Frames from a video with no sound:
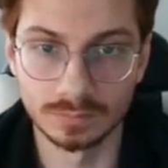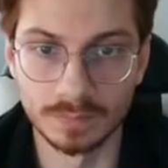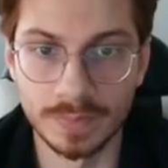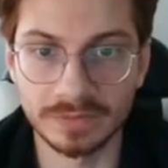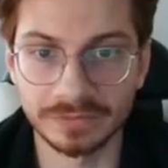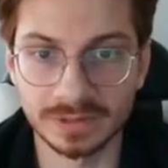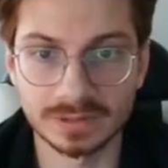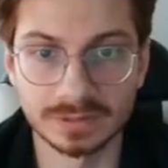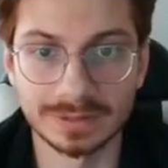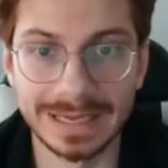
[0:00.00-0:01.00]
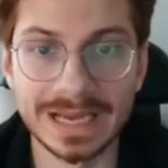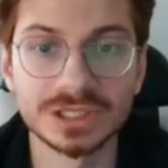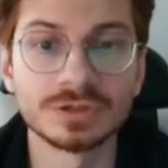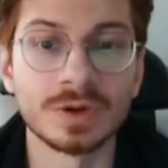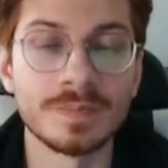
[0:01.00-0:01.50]
Perfect.
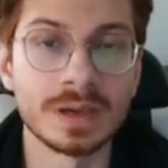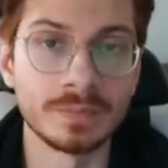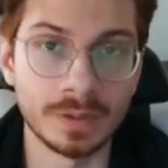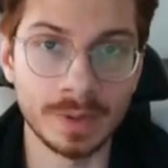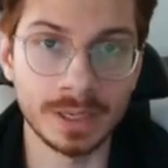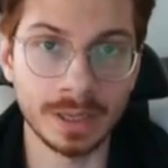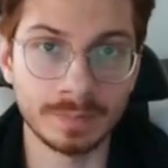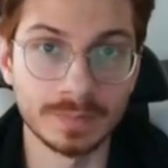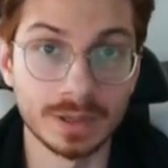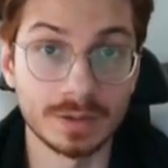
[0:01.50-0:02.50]
Agent remember my name,